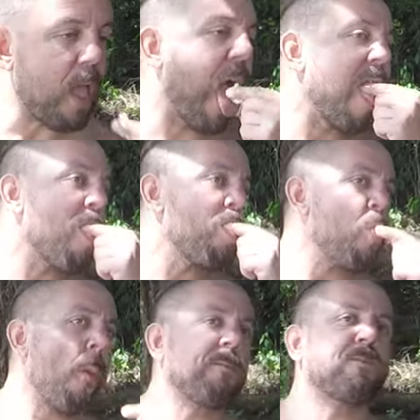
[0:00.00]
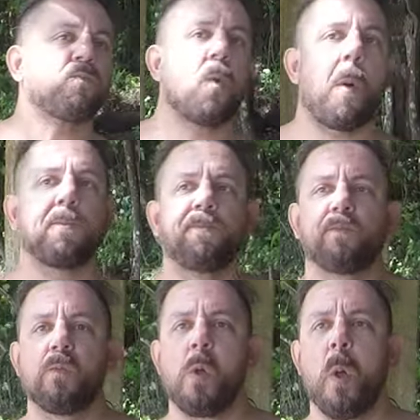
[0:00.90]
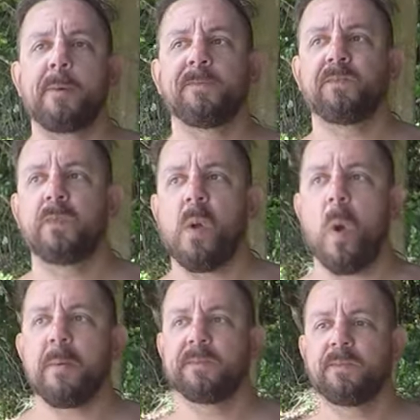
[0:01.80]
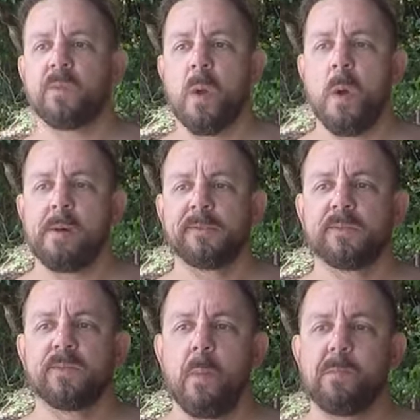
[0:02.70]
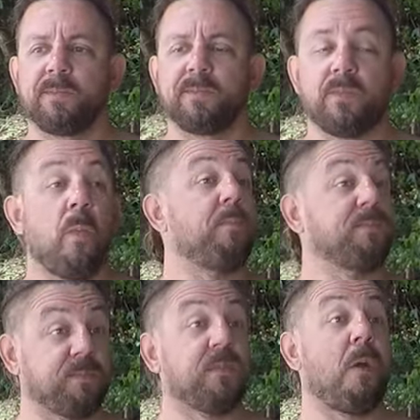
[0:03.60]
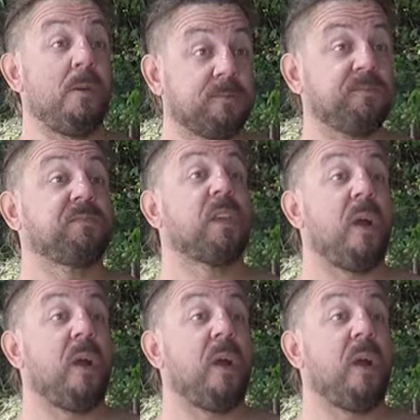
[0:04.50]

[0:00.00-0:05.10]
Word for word: to see. Hang on. Wait, look. Aidan. Behave, please.